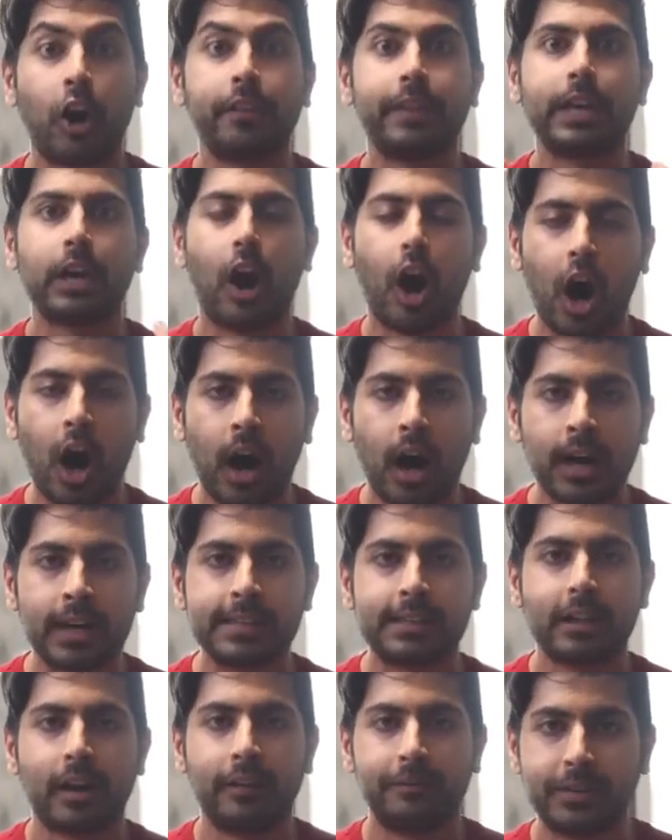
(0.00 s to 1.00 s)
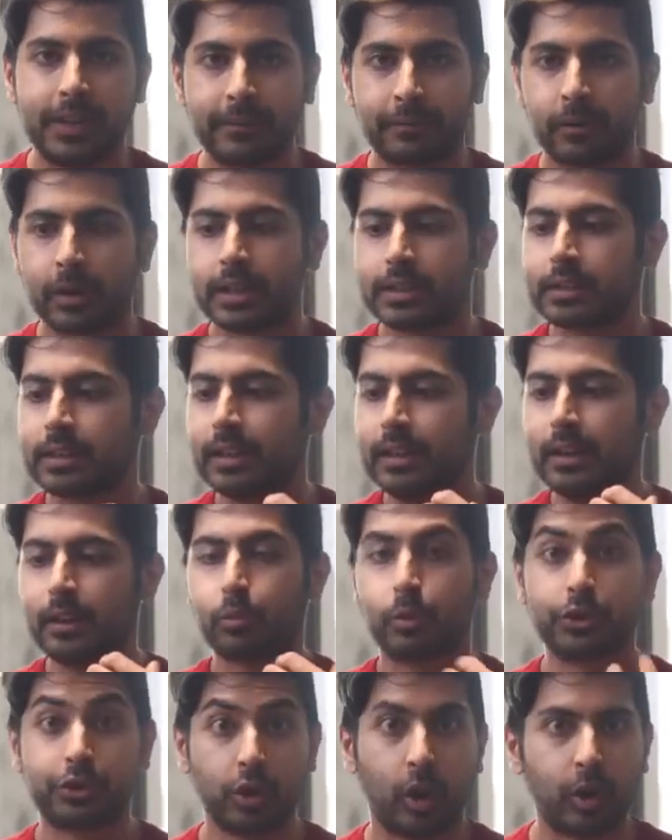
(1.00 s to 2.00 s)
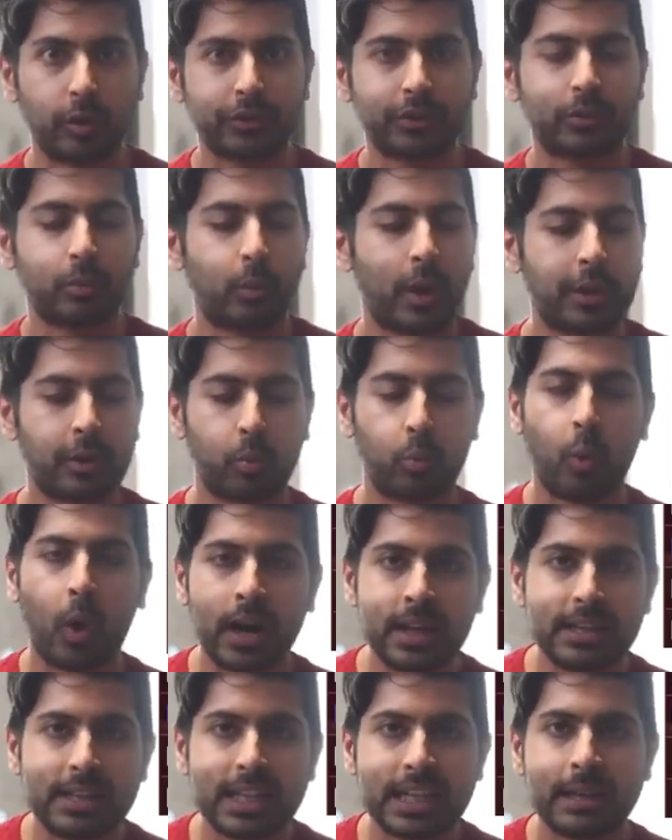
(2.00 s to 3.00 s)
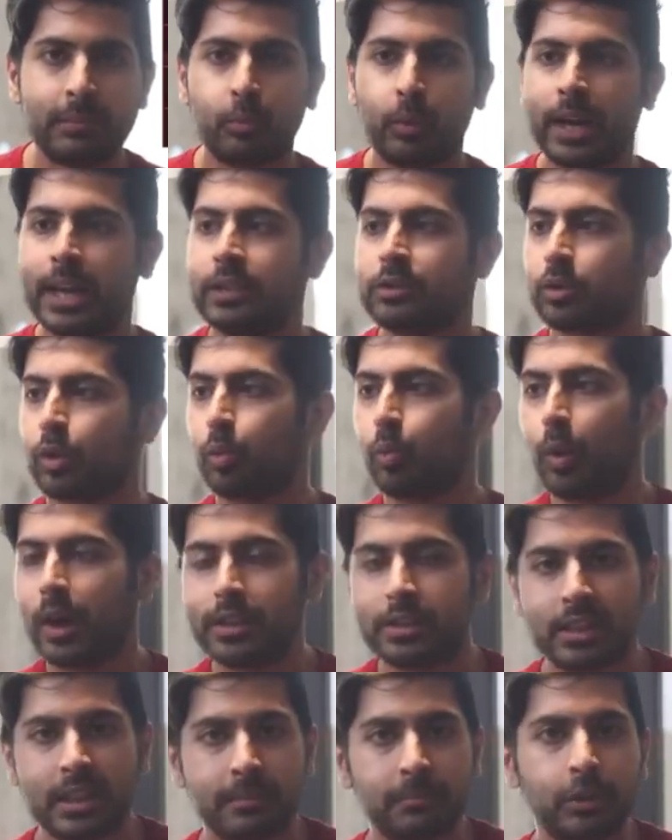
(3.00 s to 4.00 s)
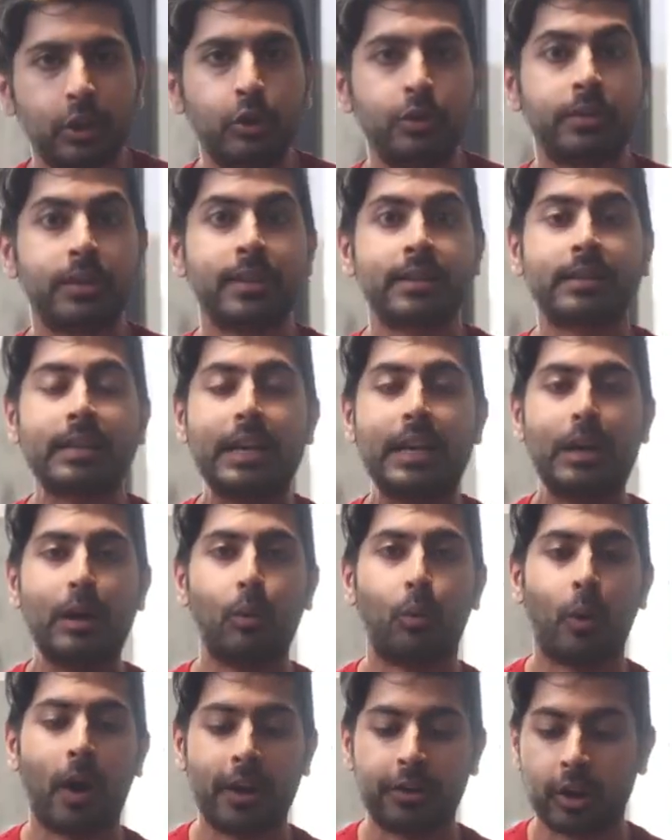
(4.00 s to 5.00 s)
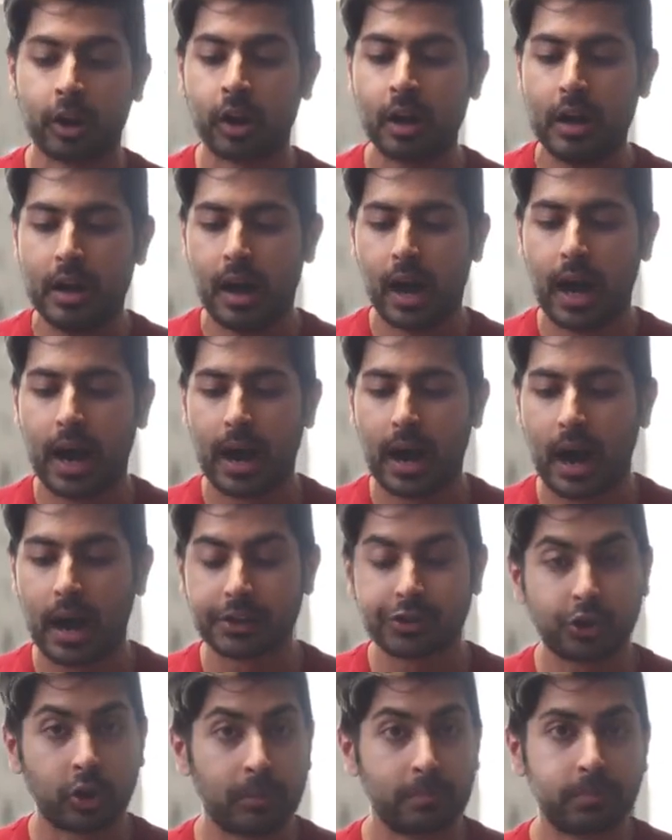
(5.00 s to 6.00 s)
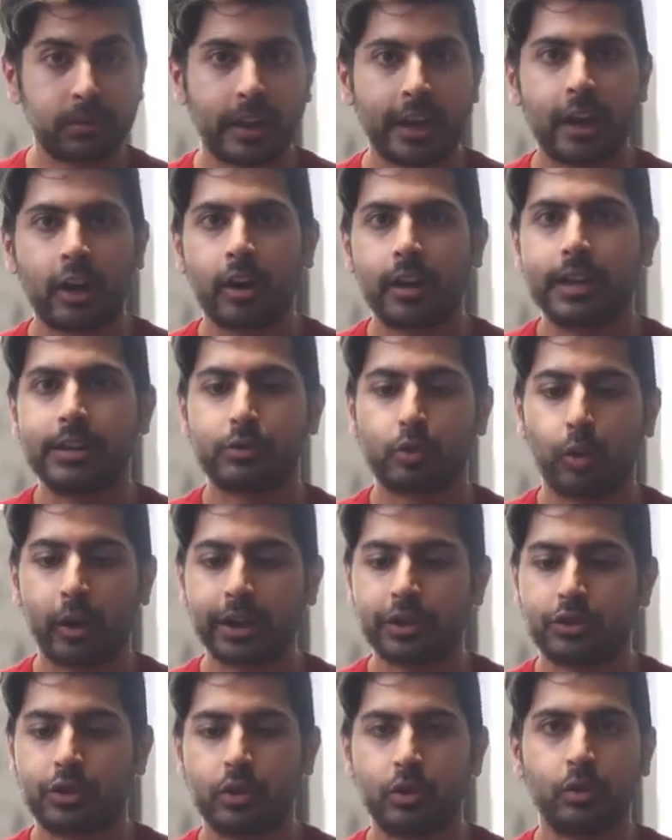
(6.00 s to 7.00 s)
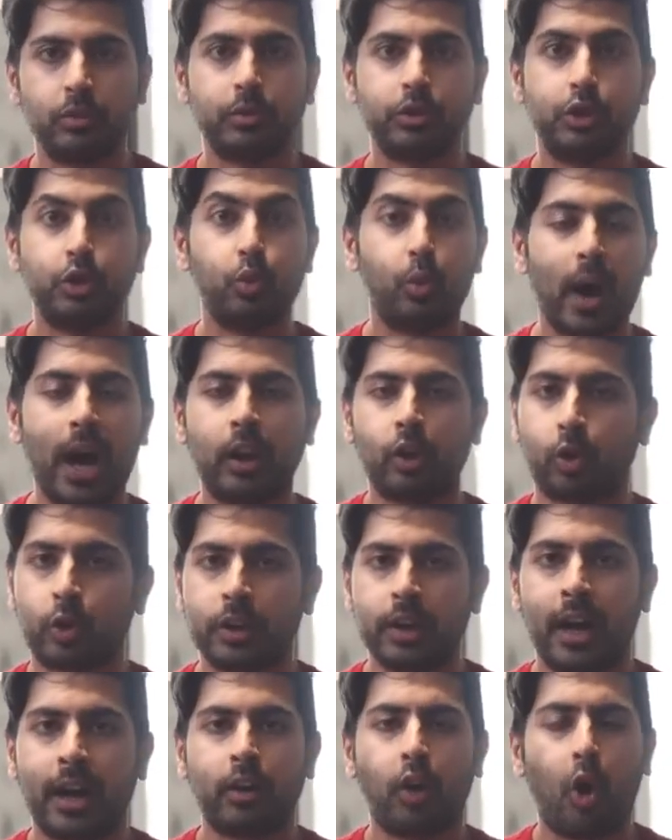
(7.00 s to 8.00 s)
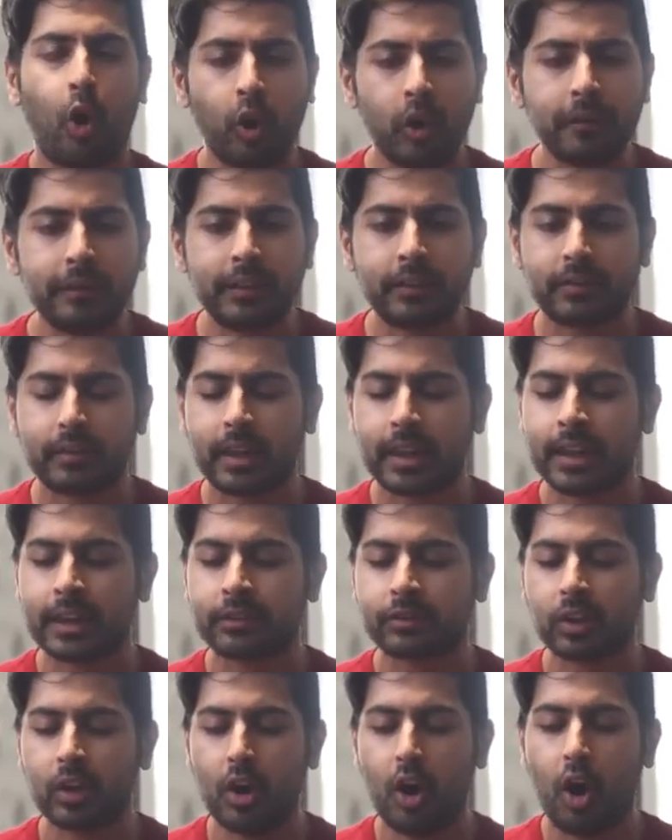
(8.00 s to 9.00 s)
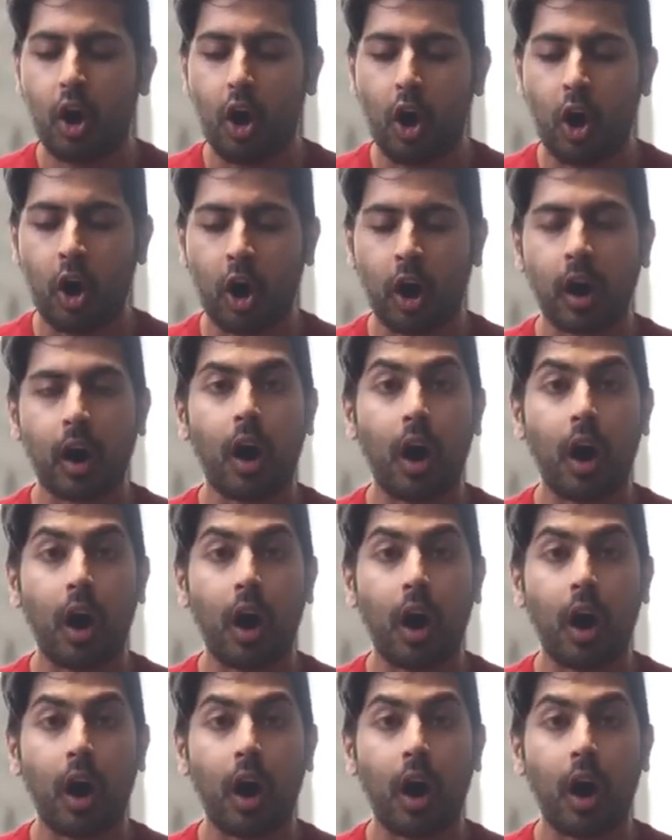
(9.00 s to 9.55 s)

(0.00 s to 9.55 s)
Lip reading: on the odds of different results, whether one team wins or one team loses, whether a certain player is going to do well or not. All of these things are